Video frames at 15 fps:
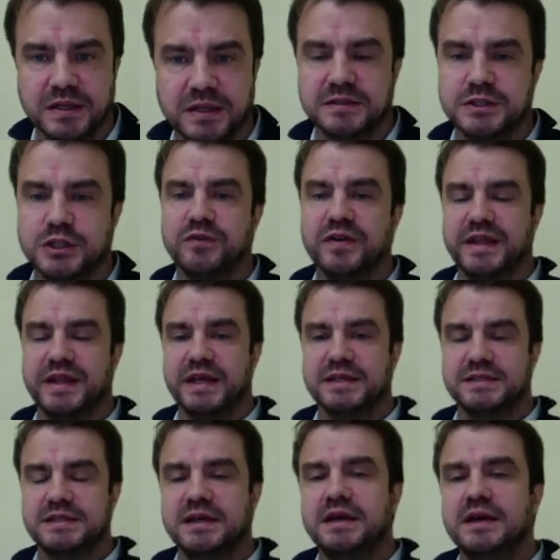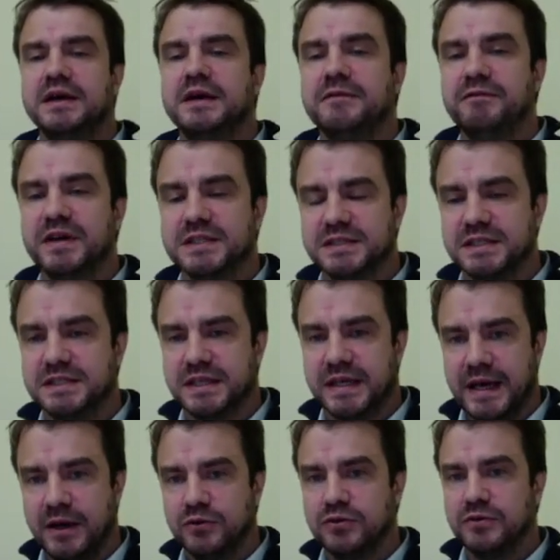So that there's this
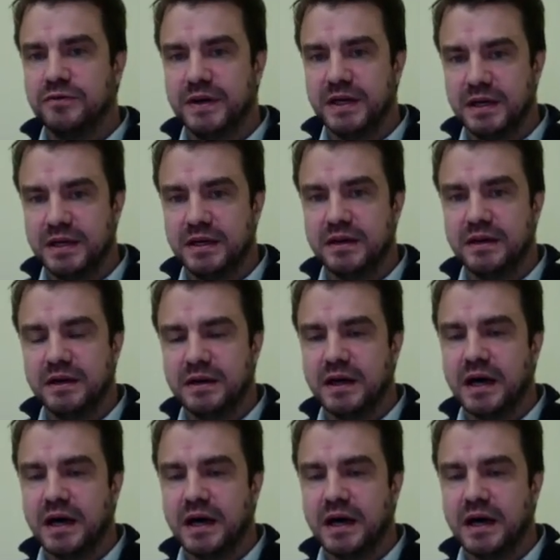countervailing